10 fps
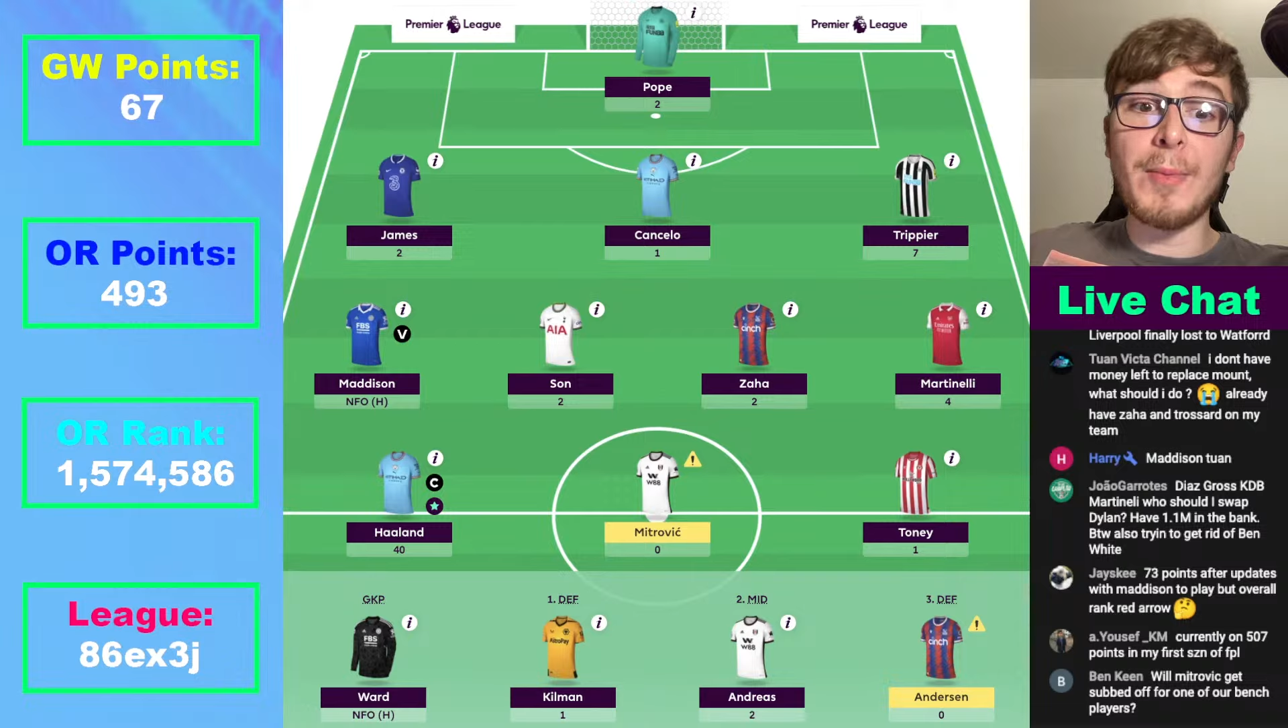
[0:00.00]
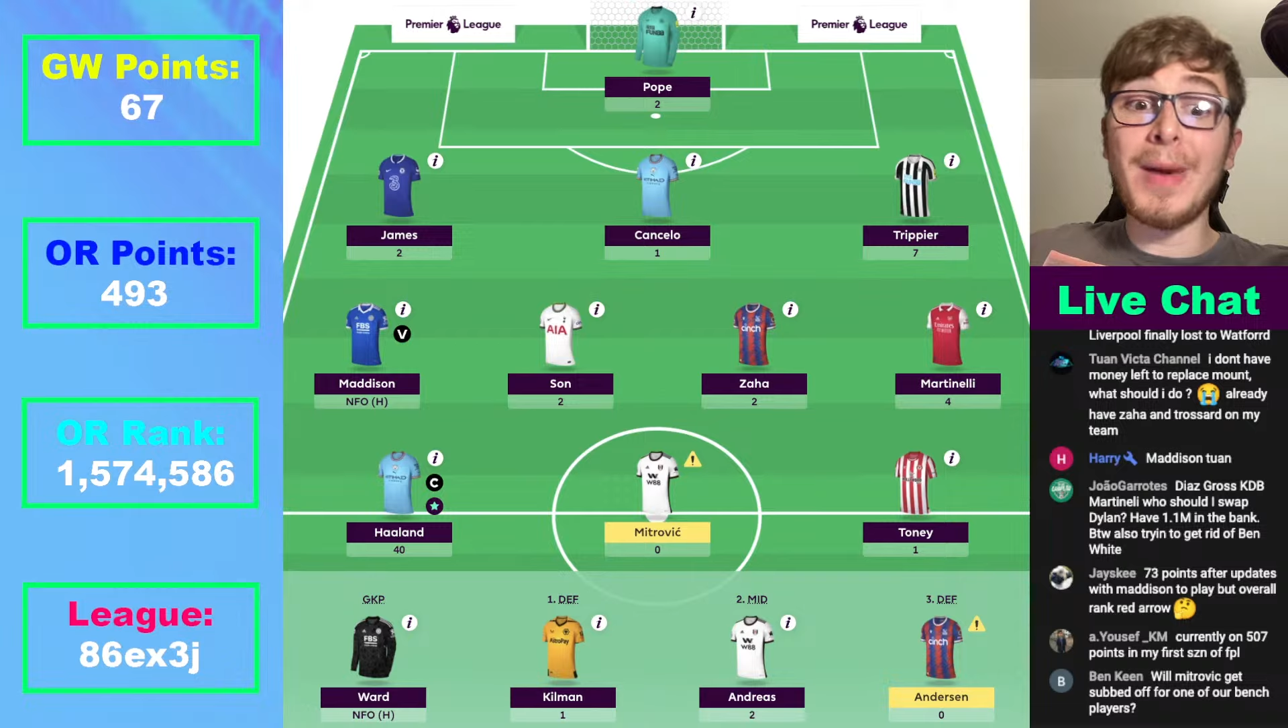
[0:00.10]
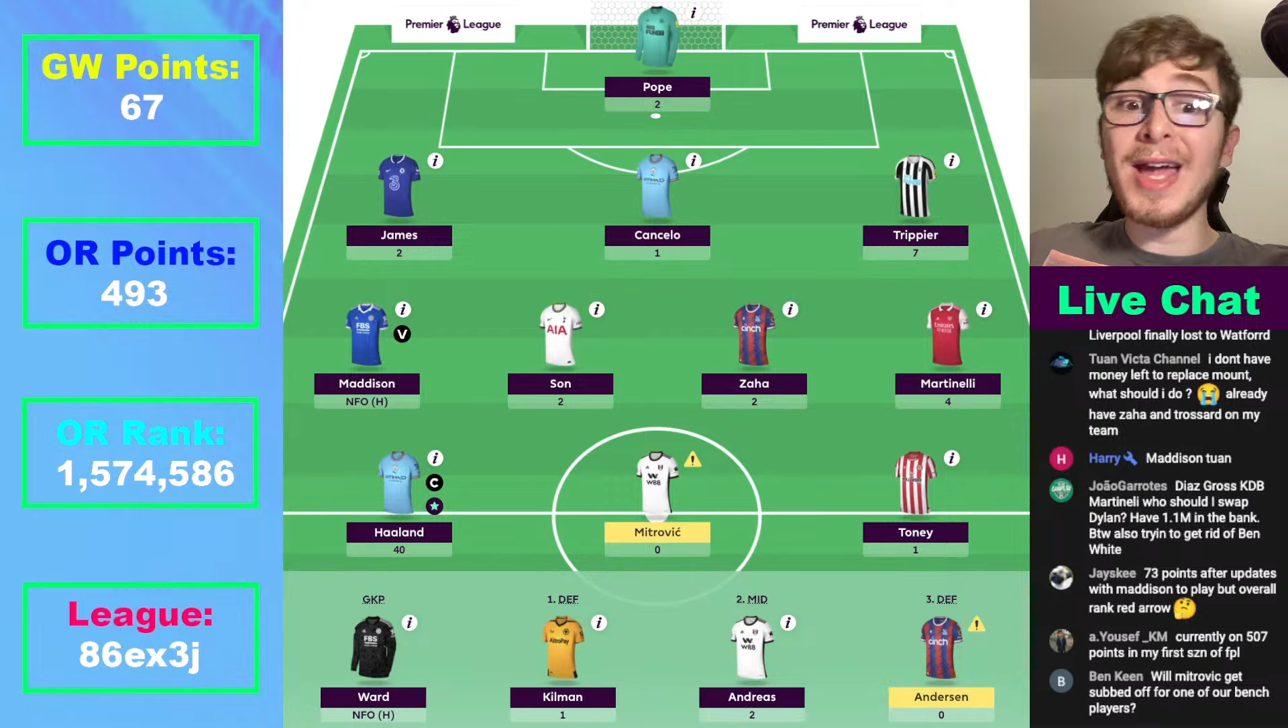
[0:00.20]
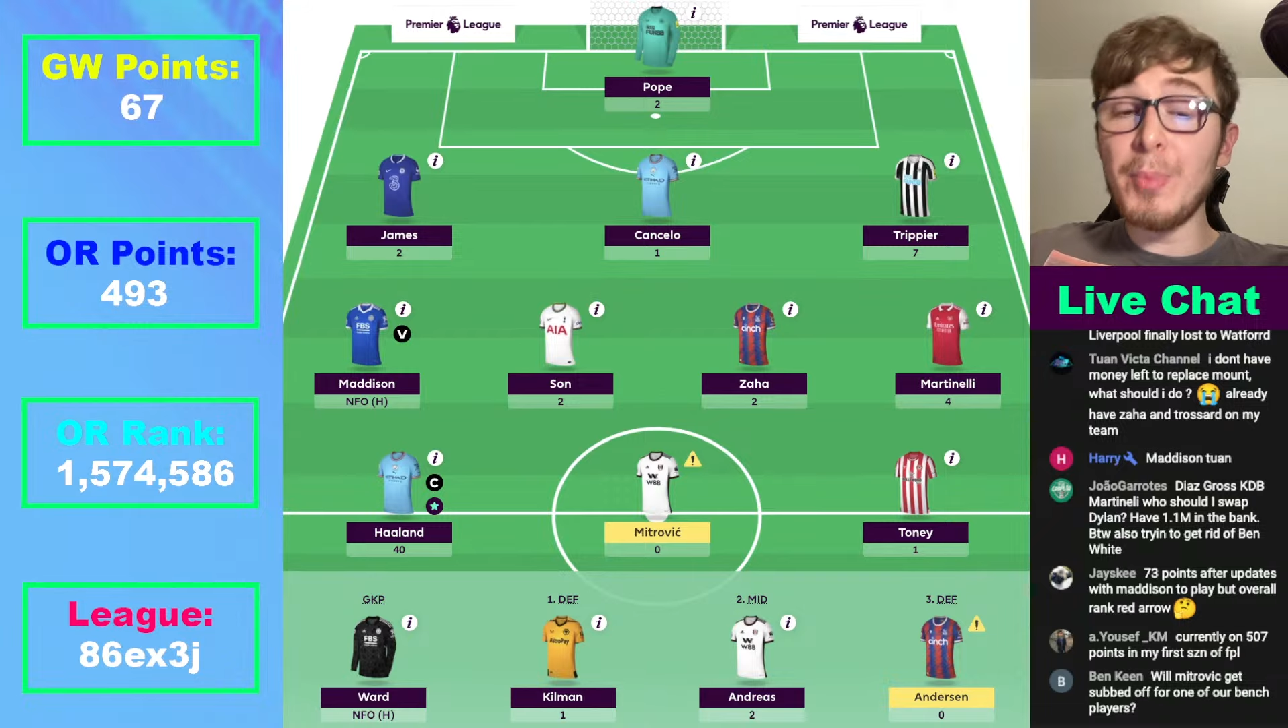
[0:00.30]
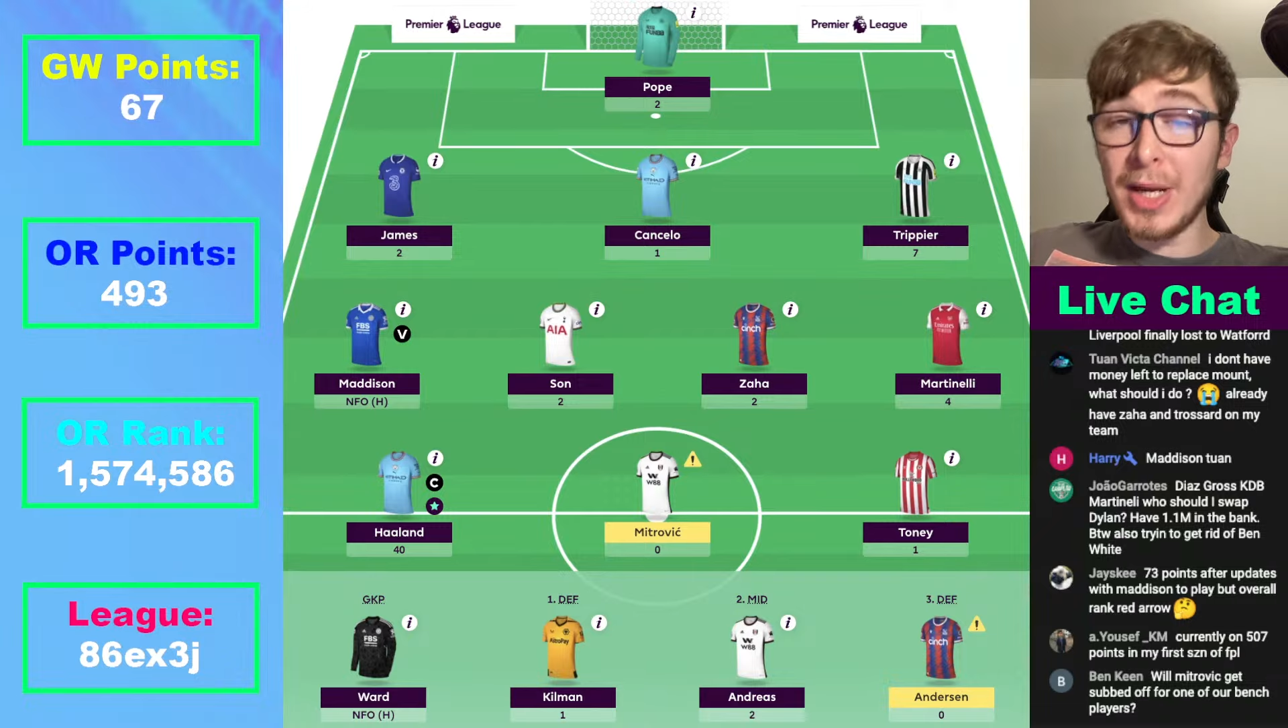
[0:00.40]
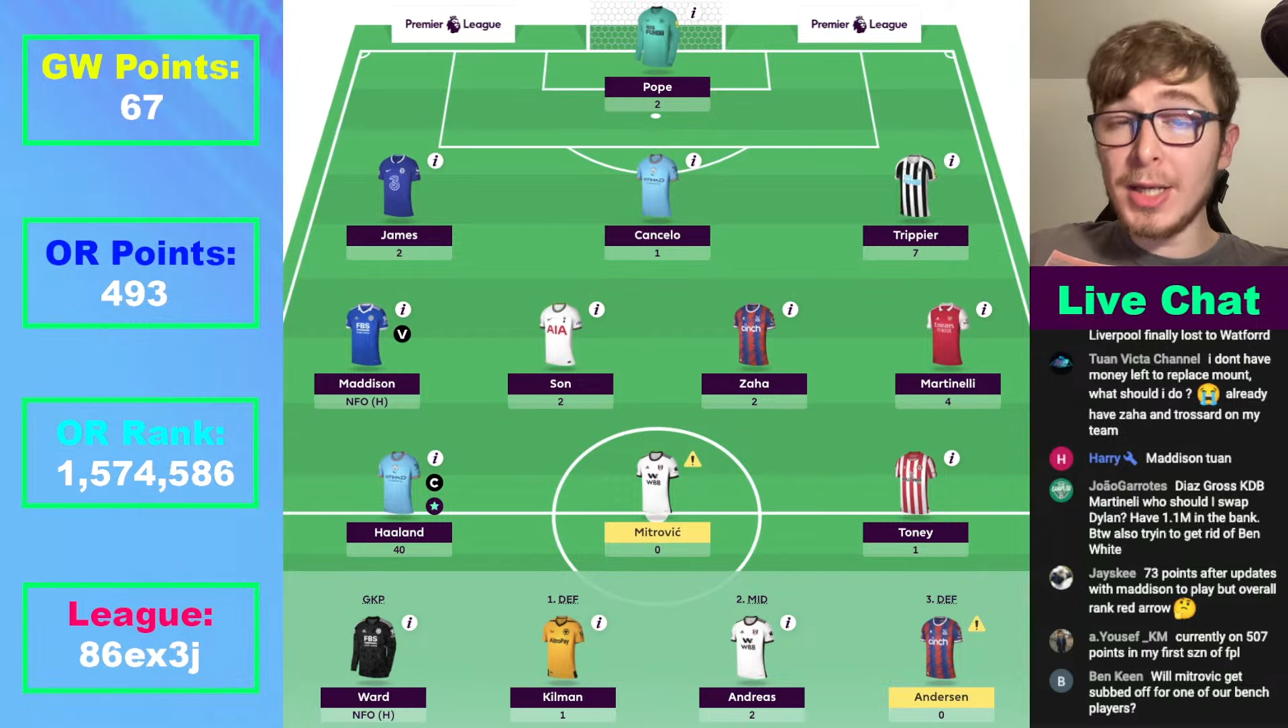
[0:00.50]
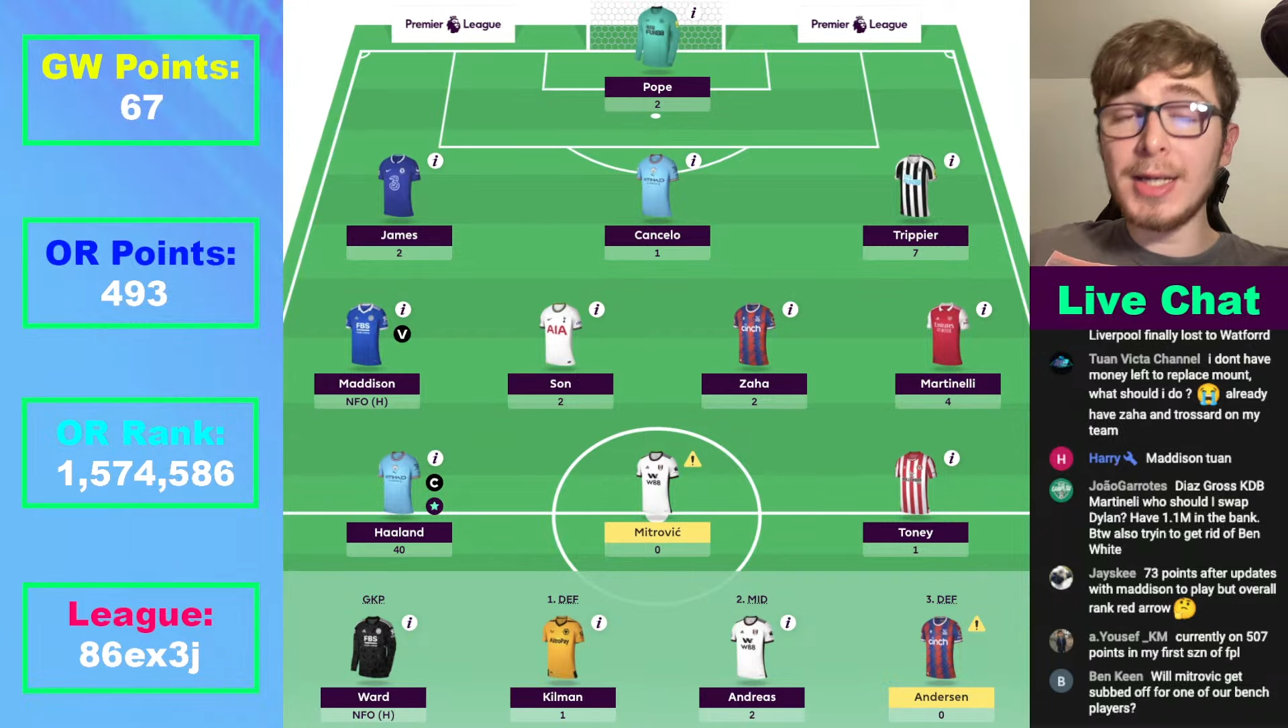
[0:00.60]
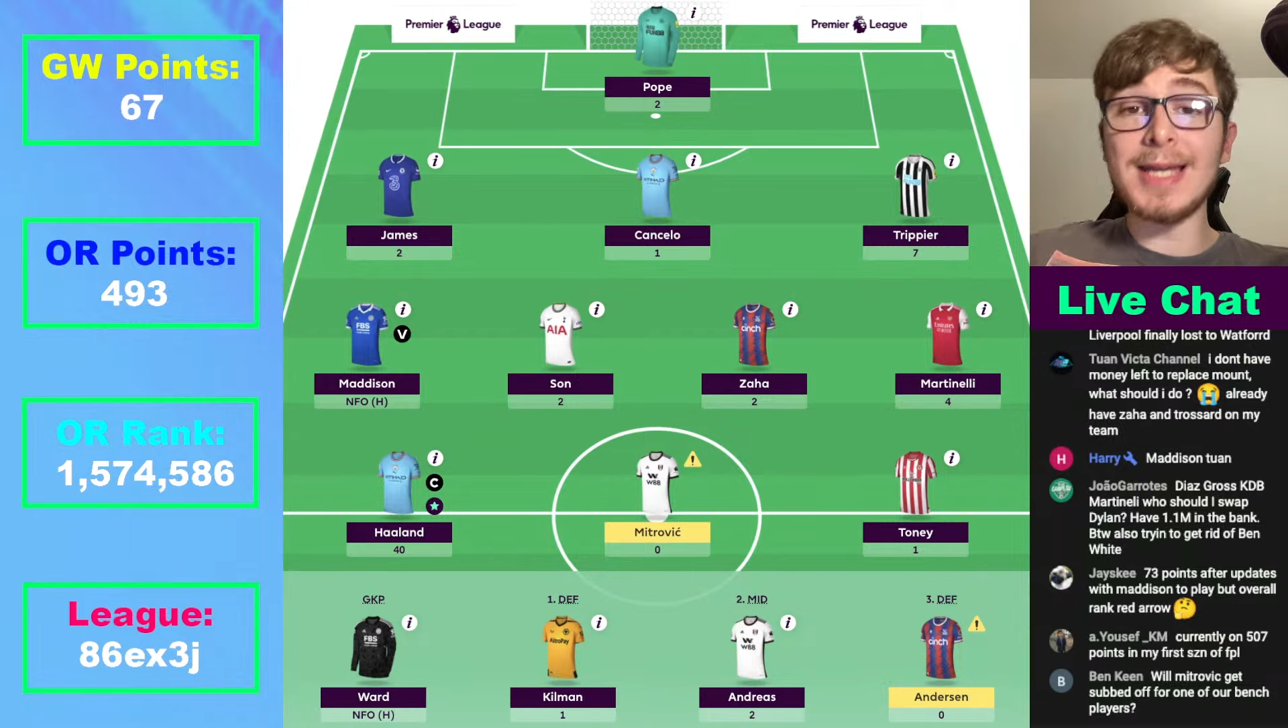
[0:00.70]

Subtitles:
My opinion